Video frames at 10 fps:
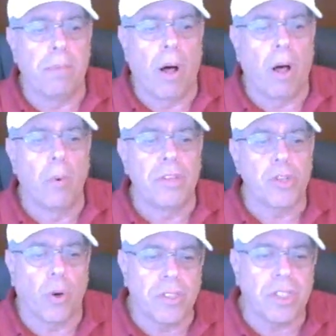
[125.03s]
ball with
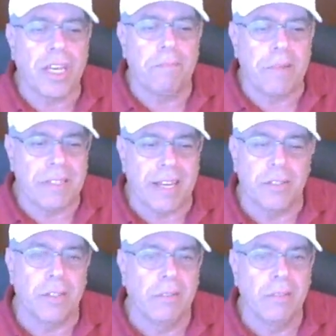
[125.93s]
short skid
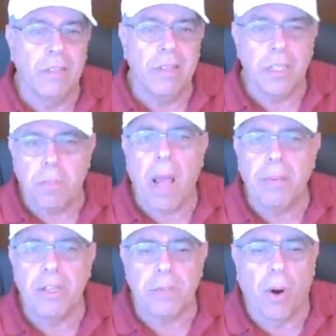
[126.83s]
potential is
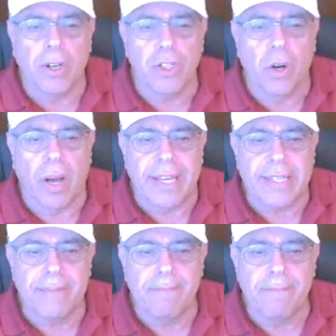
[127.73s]
probably a smart
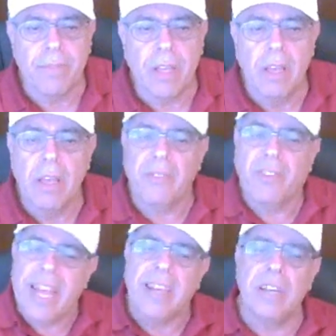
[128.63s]
choice. If
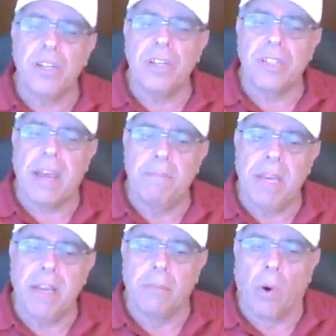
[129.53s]
lane conditions have
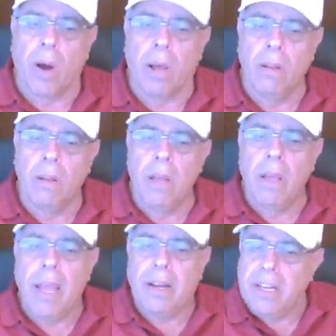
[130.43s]
medium oil
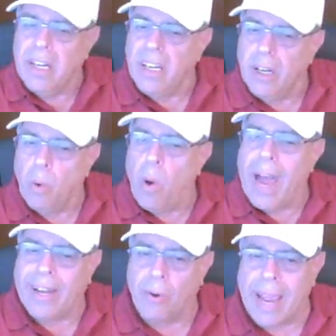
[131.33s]
and need a little
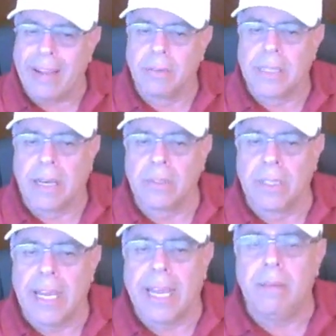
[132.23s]
wider angle down the
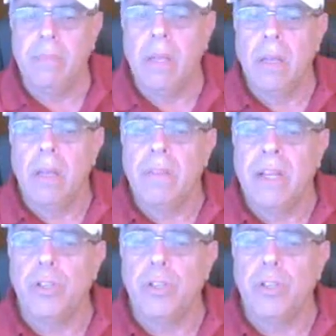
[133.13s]
lane, then